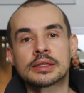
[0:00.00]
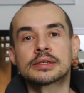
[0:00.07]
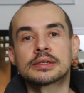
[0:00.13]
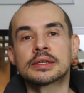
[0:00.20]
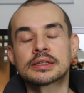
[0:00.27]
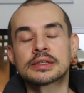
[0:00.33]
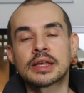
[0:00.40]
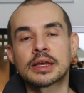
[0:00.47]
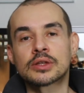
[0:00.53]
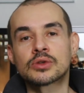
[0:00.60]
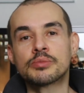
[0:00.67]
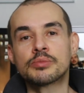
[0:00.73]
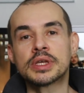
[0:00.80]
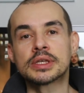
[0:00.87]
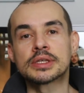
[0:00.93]
it's like to
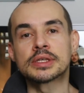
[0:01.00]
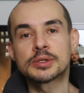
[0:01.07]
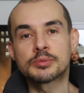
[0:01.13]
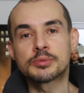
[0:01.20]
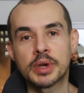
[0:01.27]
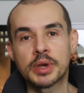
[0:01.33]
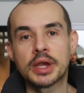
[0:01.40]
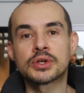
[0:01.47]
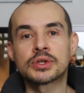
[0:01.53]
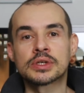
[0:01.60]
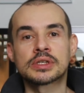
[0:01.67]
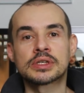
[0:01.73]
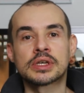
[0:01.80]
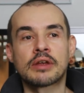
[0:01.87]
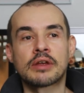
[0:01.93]
being suspicious
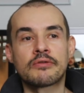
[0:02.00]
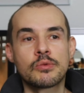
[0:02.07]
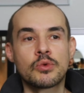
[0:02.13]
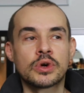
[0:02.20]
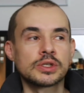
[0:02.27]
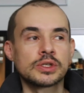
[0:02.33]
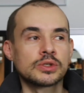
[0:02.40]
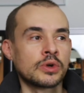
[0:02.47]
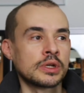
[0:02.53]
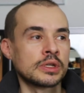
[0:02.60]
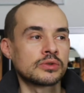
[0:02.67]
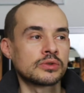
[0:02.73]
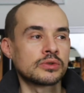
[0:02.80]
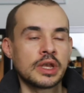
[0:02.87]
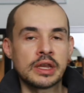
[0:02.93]
and everyone is going to
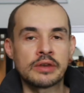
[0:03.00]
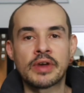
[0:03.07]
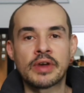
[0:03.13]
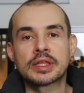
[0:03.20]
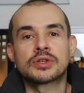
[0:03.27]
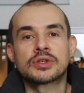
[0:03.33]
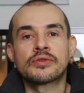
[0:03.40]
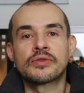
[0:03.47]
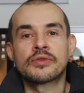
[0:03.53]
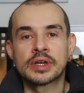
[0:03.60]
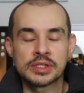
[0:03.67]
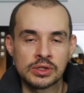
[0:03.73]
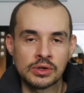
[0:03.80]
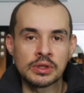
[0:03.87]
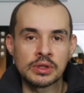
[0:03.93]
take advantage of us
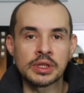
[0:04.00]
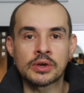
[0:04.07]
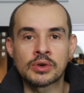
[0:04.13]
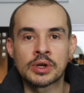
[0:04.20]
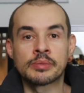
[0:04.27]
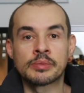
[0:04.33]
and all that crap.